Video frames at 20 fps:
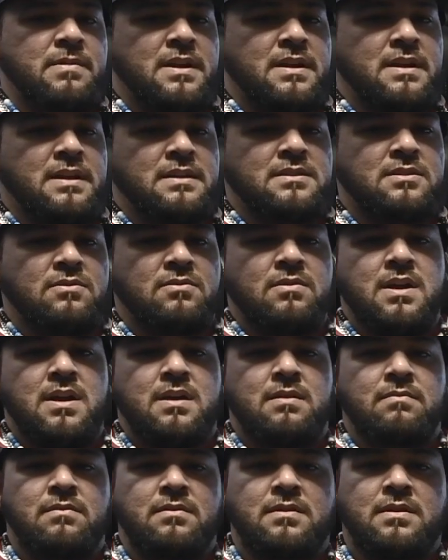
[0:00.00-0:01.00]
me on
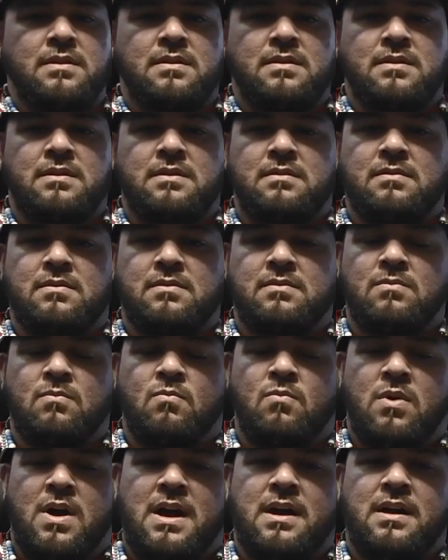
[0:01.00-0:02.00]
Instagram,
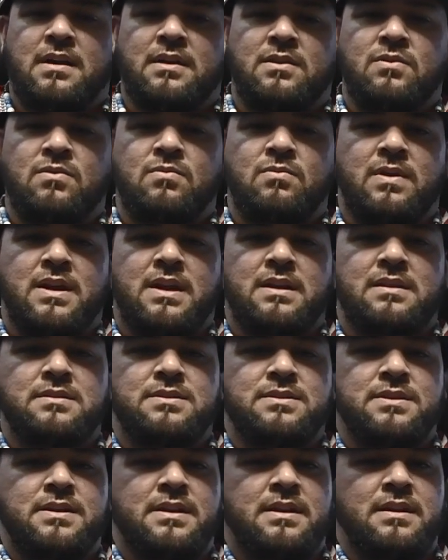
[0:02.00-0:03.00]

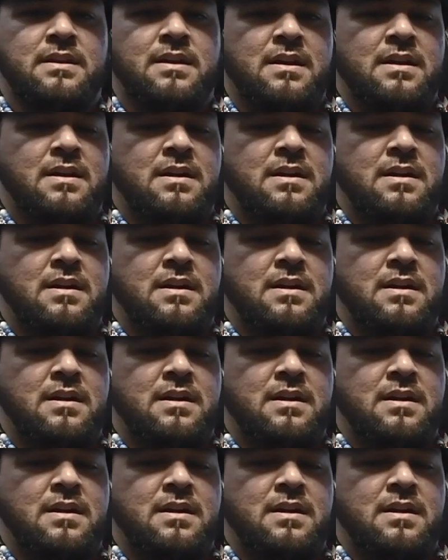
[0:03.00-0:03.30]
YUNG_PROFHET